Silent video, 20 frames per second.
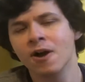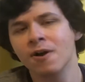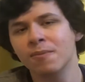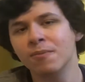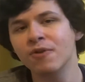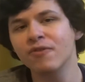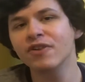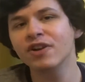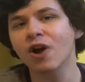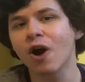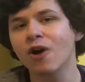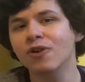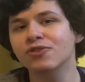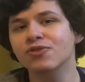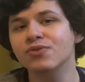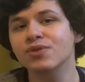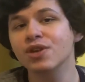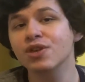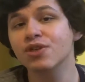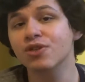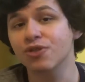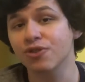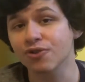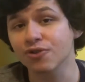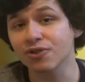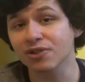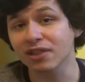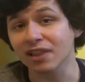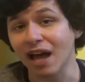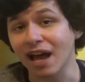Moving on to the
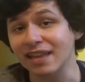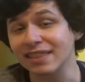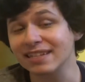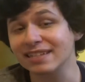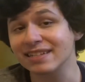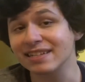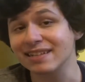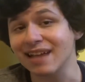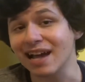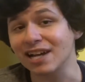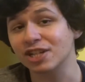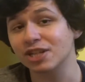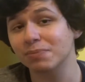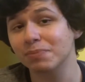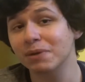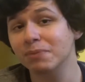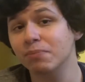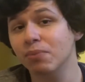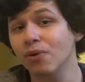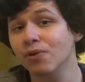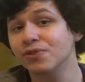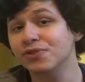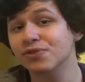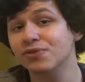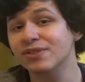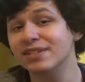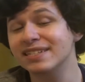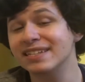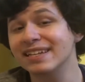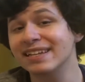third line, this has actually been
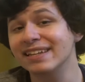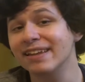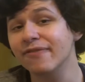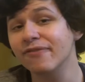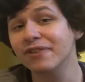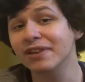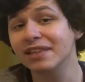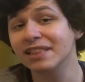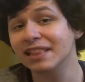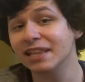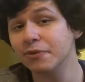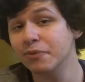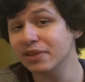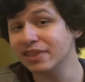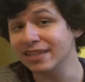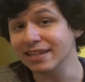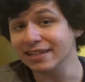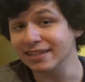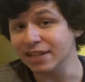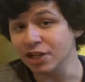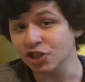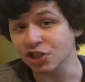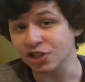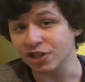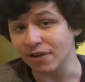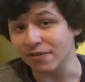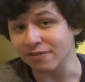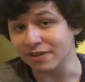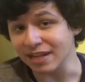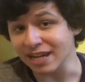bolstered significantly with the
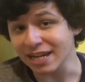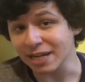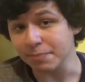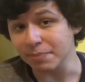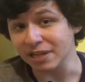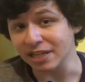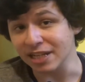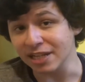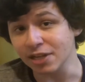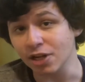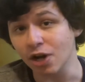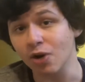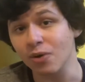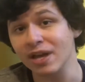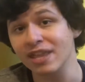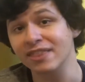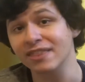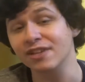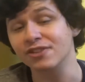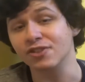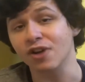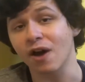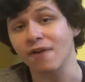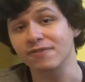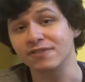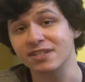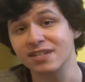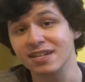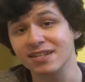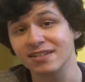addition of Nick Bonino in this
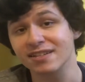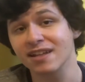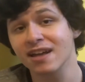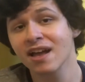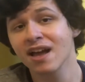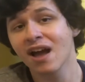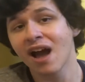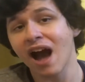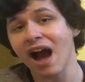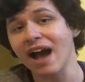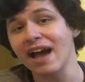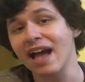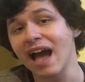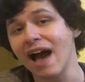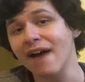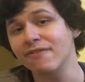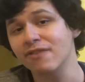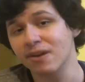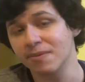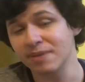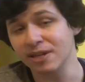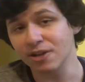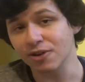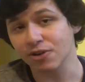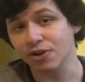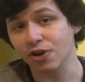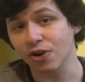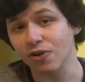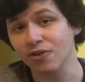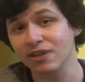offseason. I have him here
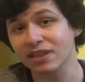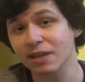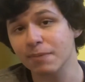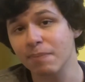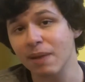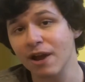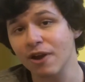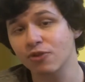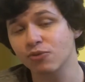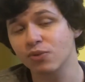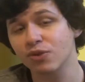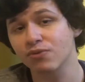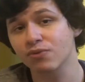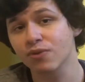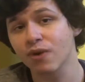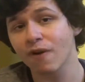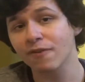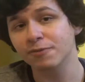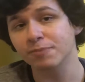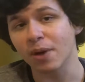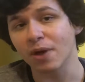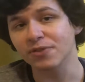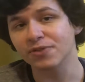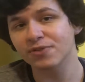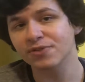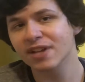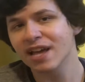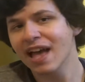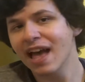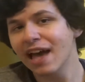currently paired with Rudolf
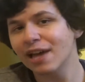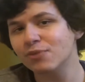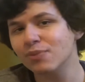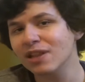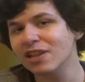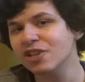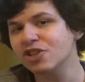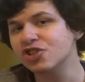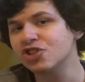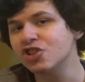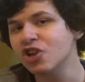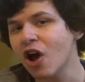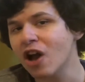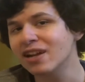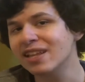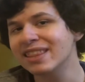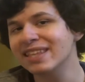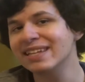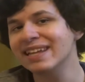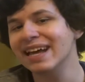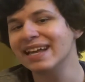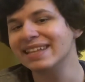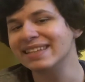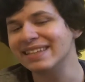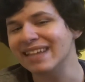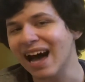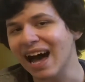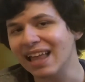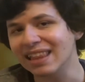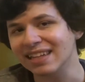Balcers, as well as Jonathan
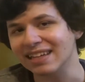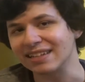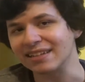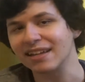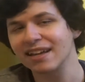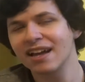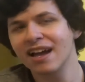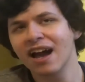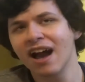Dahlen.